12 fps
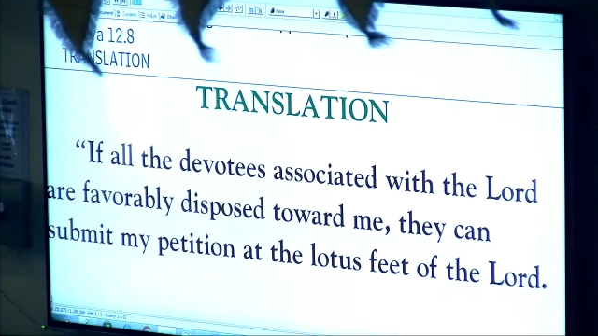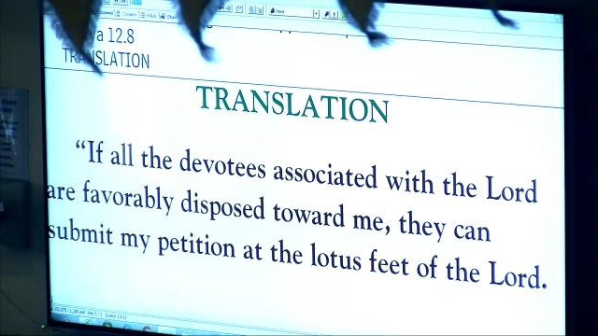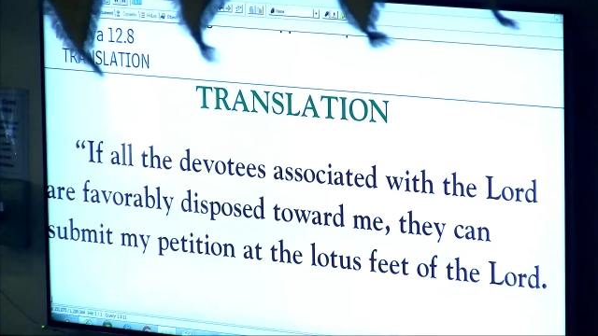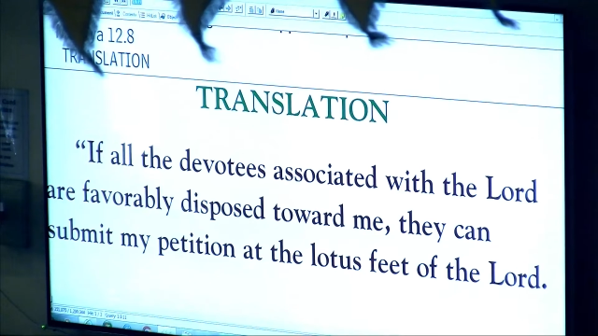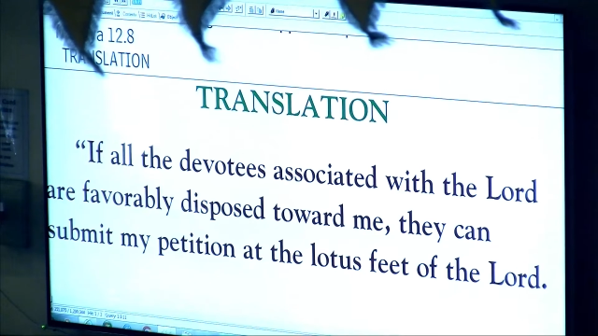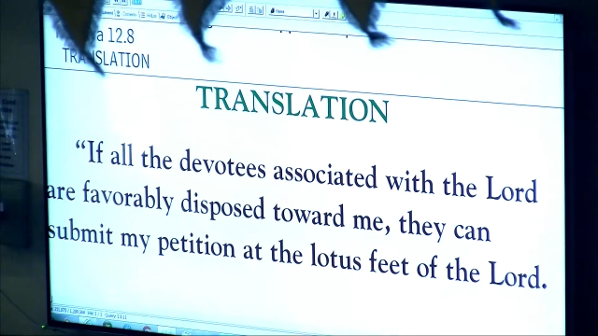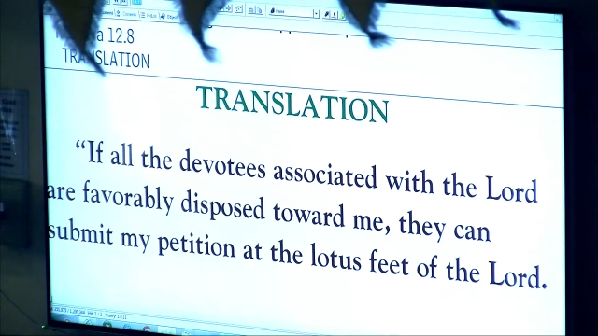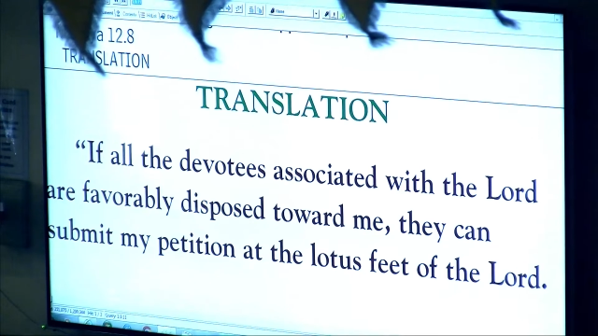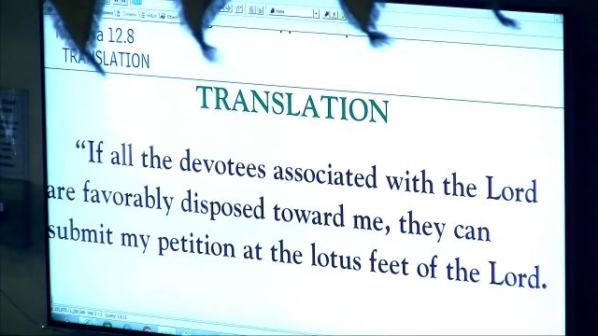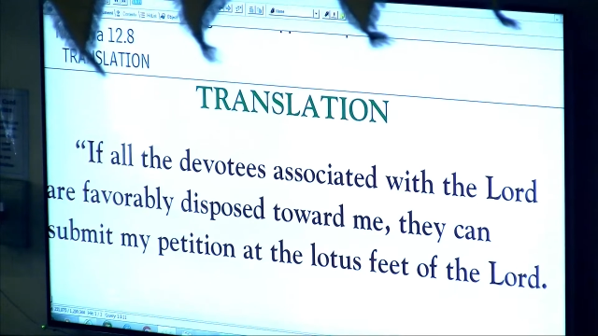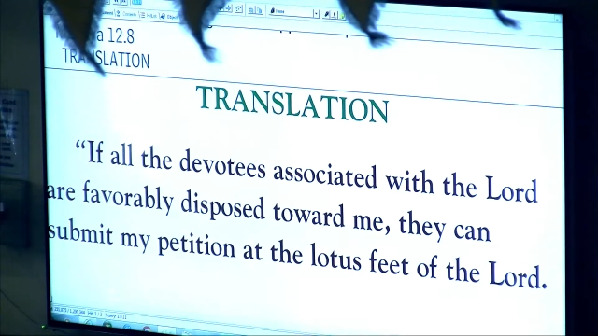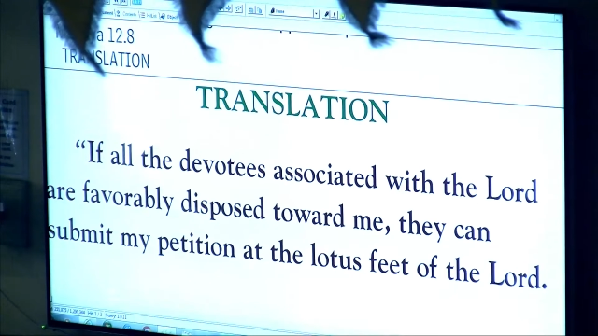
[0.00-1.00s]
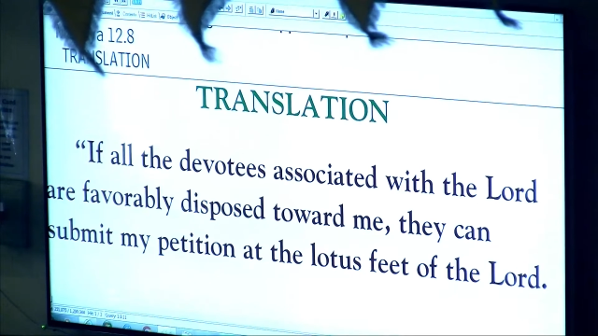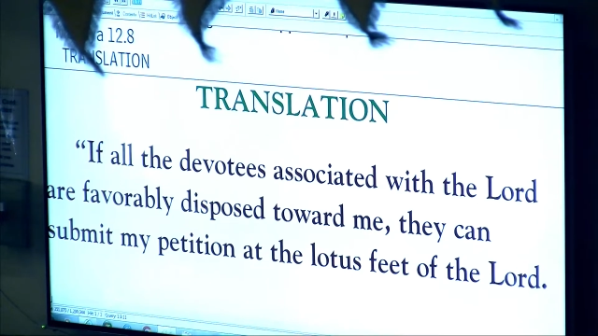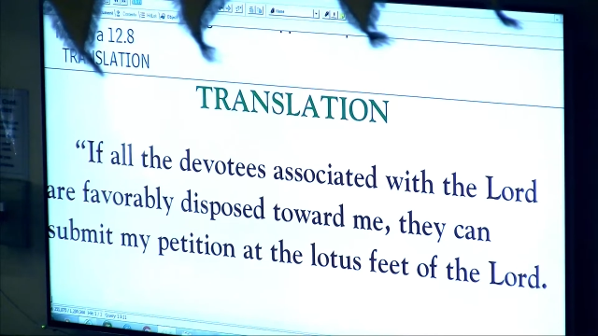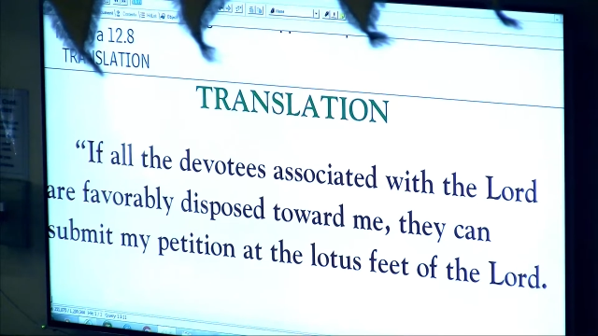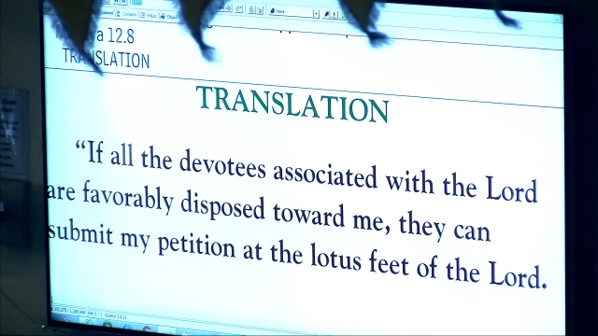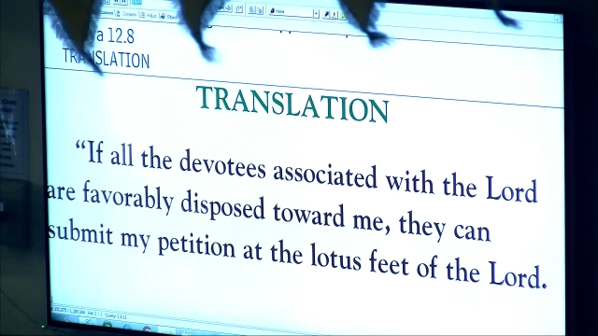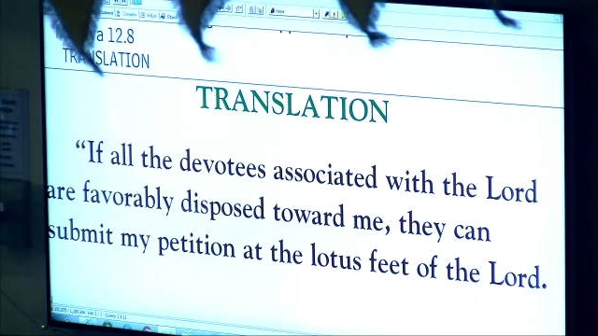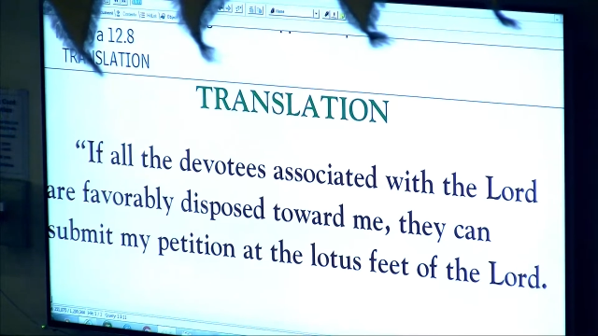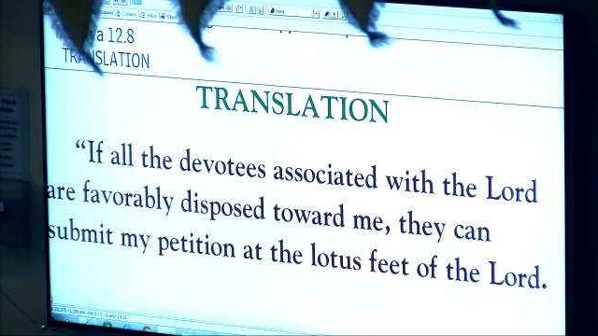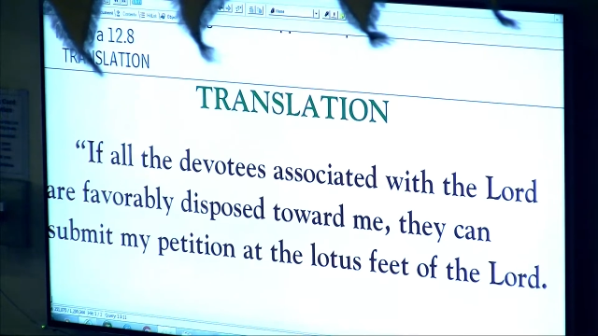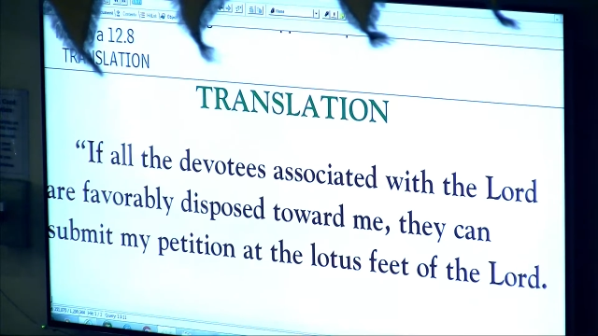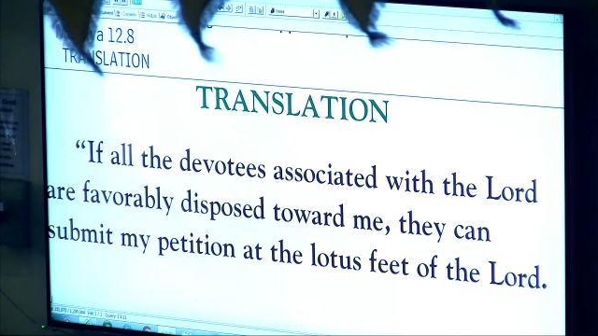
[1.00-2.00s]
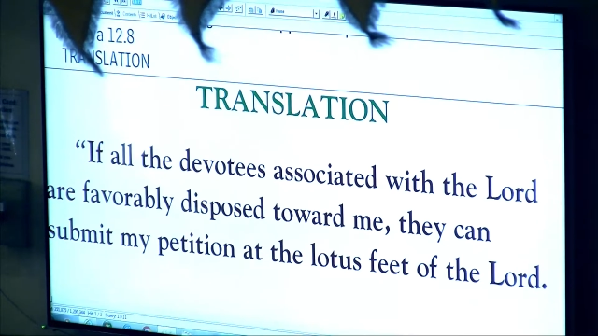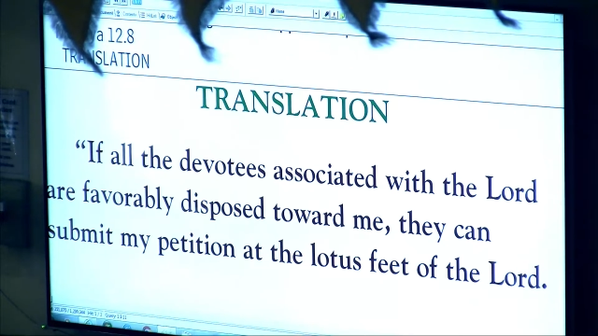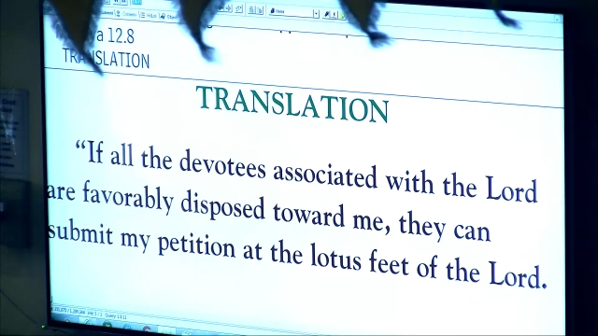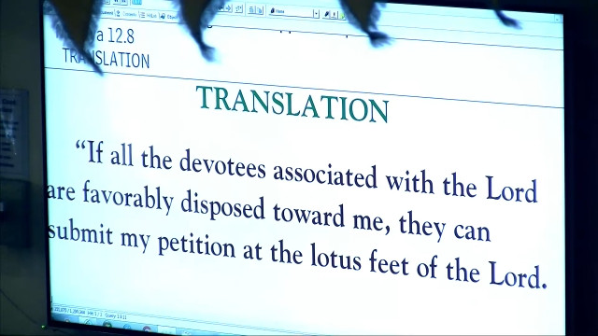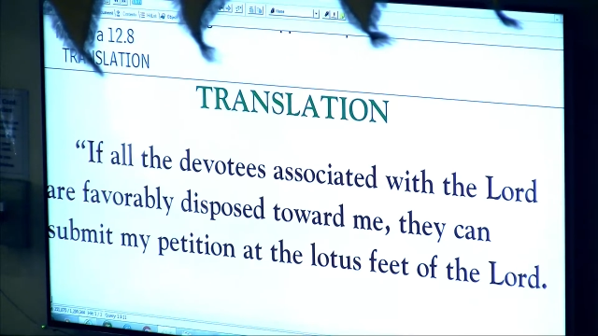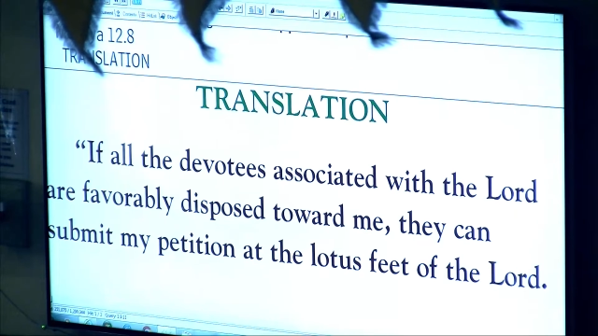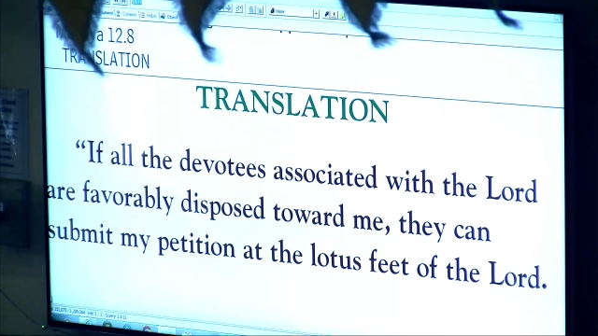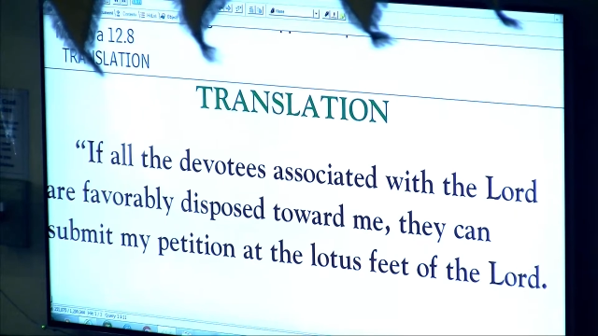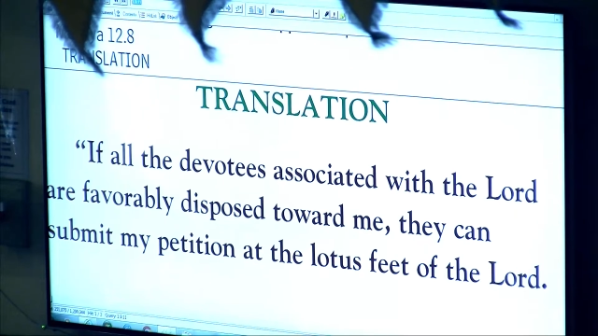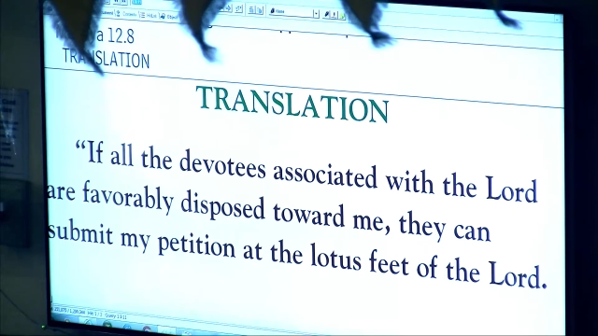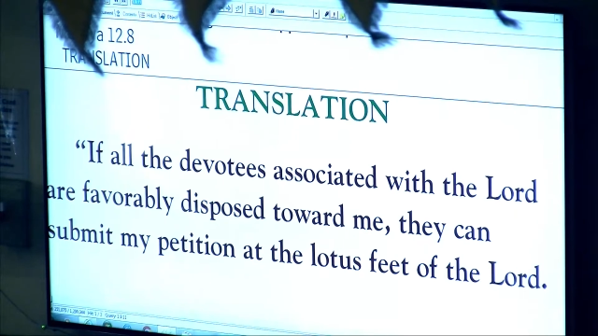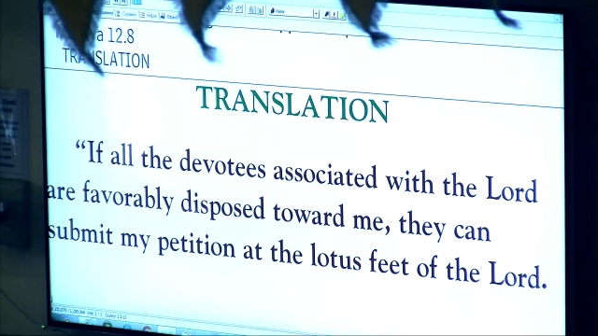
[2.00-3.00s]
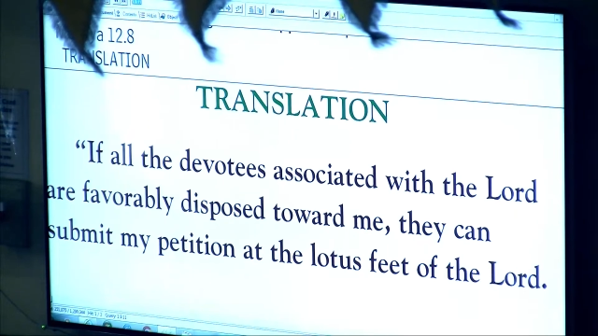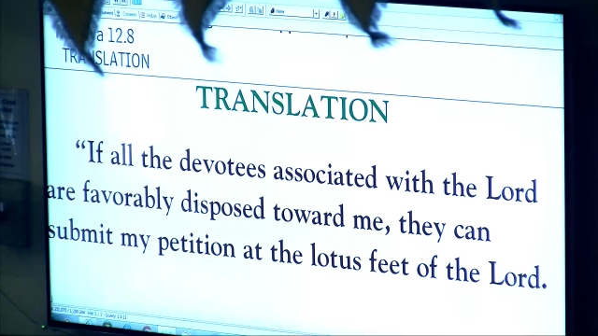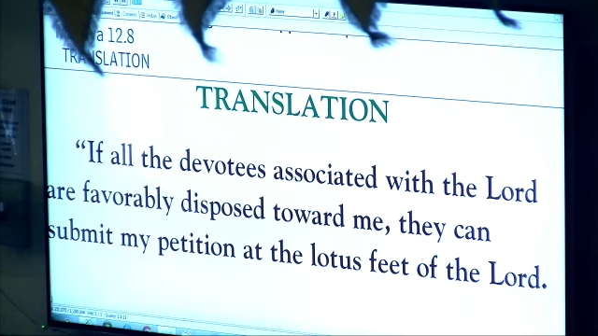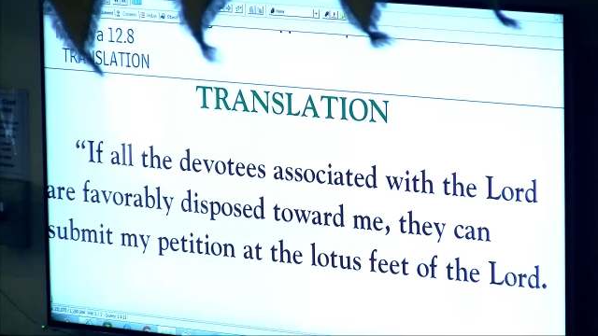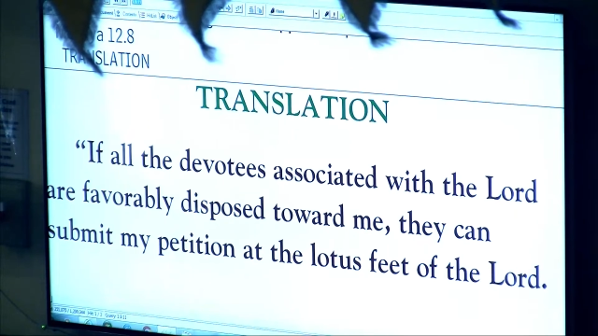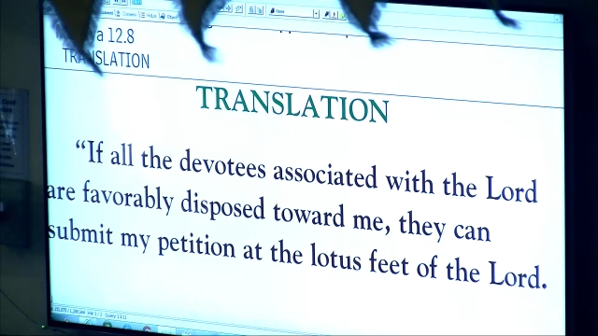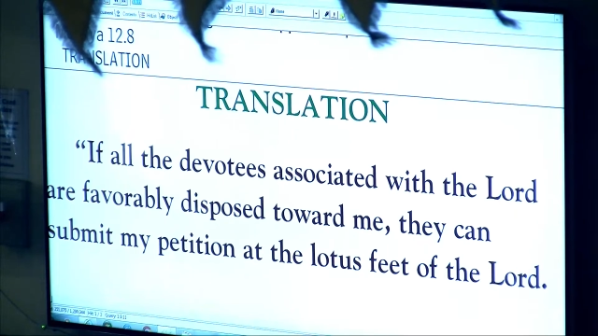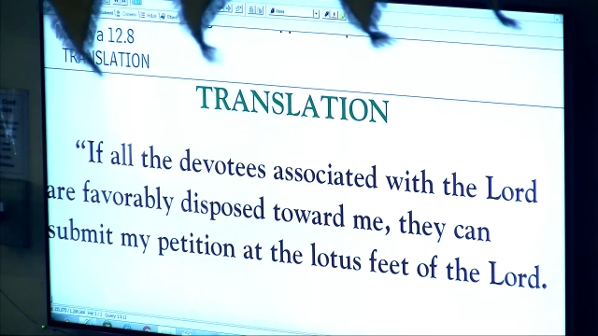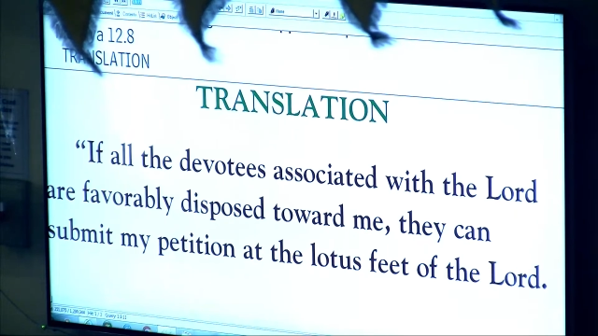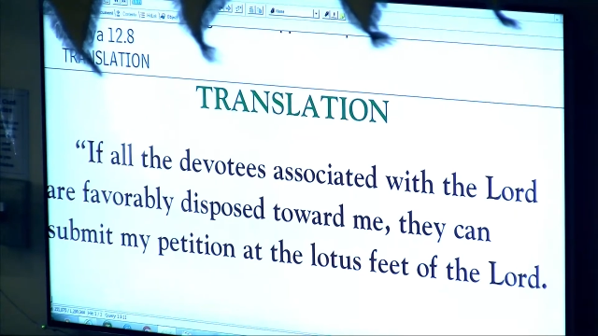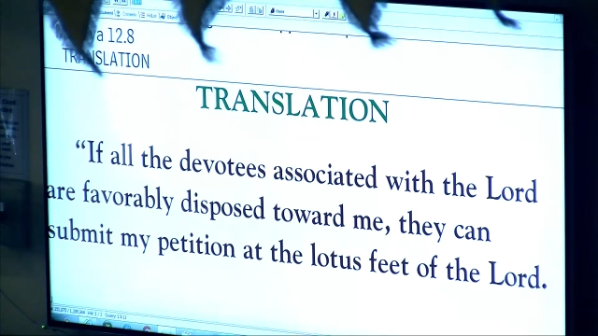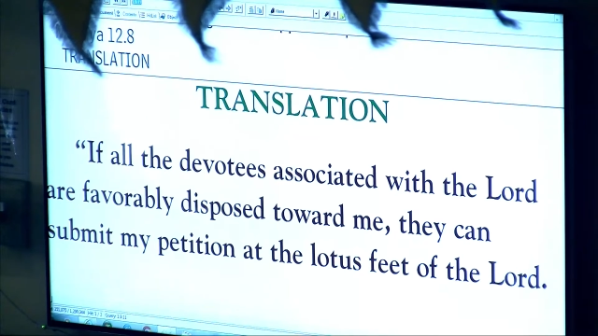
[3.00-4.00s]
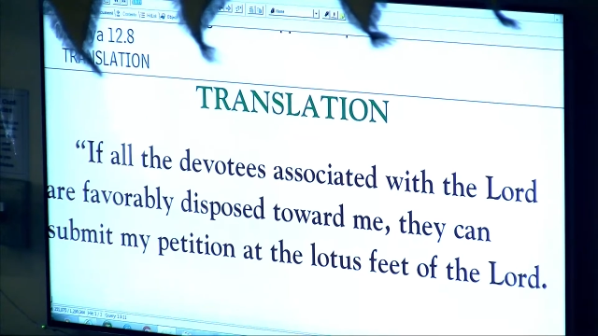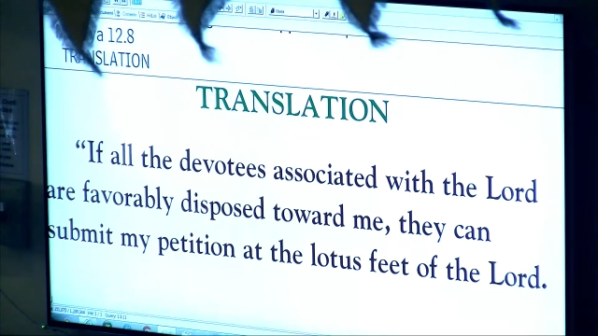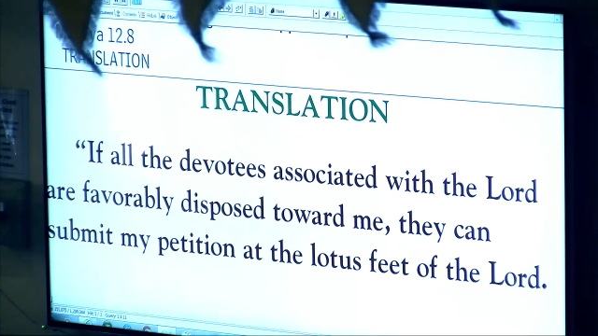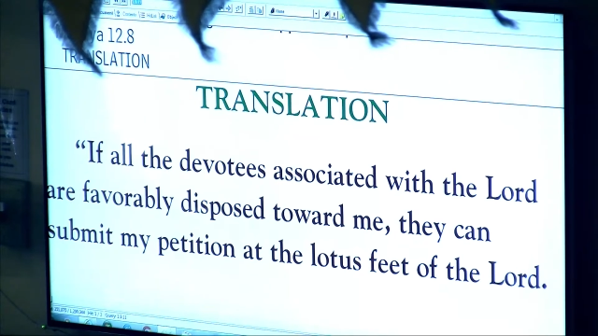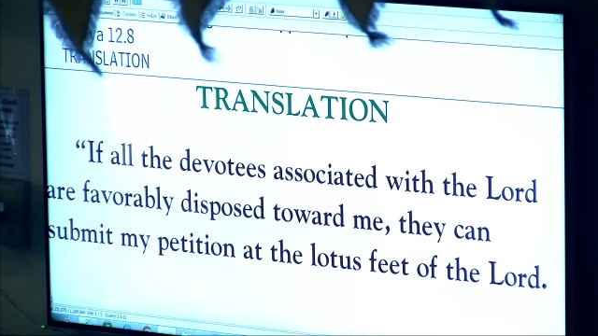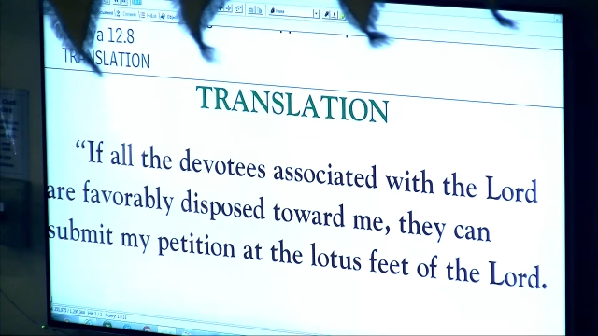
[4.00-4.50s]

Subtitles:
No face is visible, so there are no lips to read.